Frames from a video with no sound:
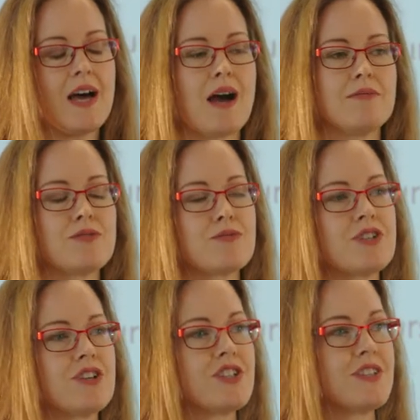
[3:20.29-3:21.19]
I was
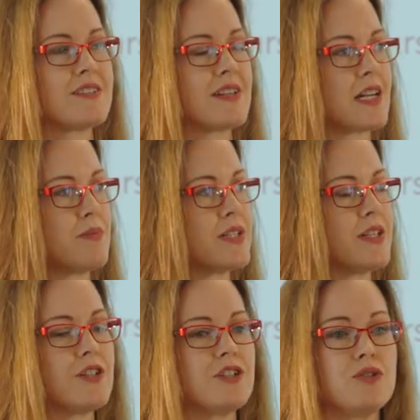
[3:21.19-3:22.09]
researching this a little bit,
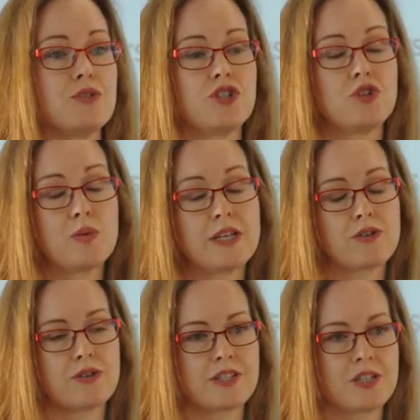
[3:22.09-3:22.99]
and you can do a two-week
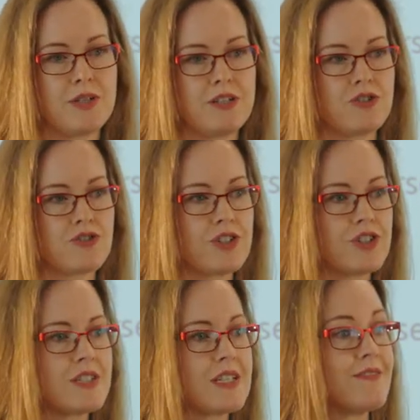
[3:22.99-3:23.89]
course to be a
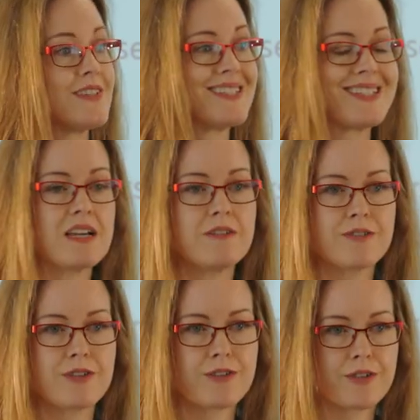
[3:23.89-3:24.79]
nutritionist, and if you stay on
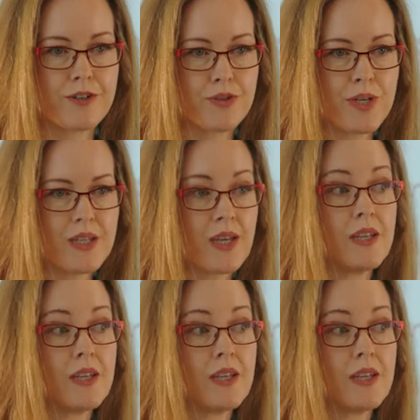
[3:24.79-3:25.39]
for the third week,